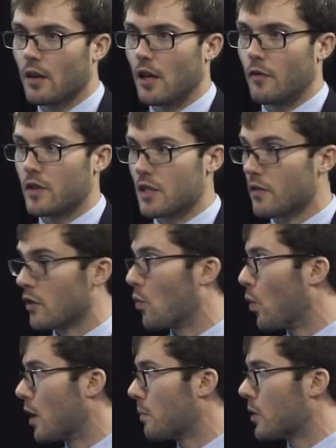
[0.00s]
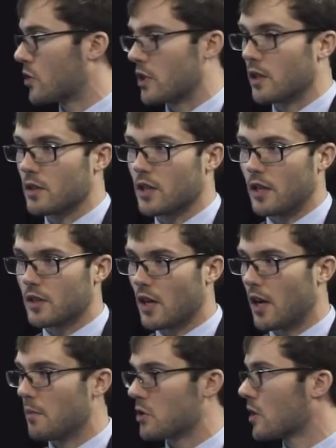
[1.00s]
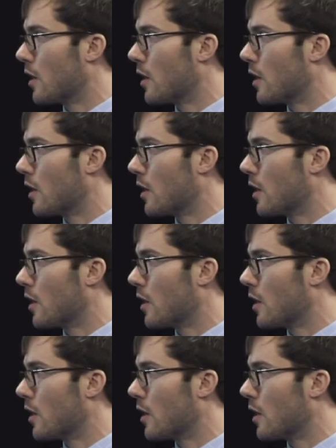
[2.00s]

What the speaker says: if it's even 1%, 10 times,